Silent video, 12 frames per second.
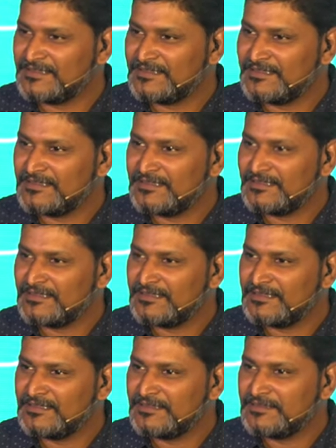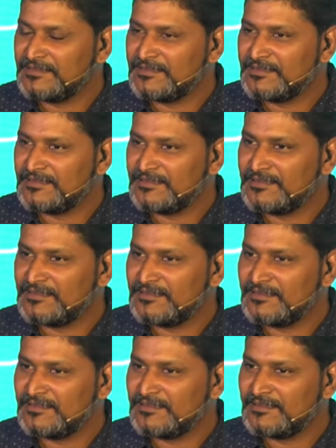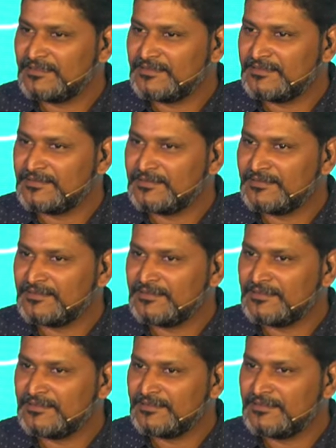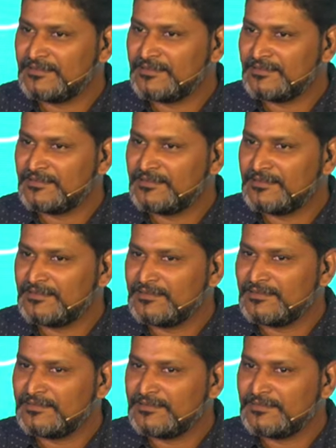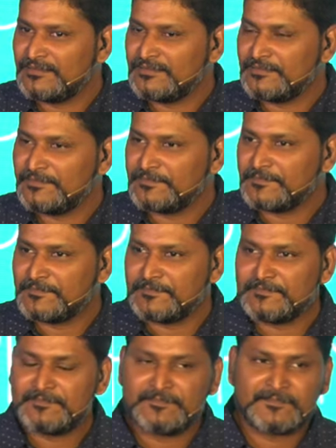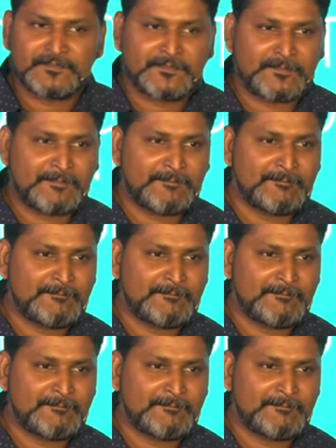(no one is talking)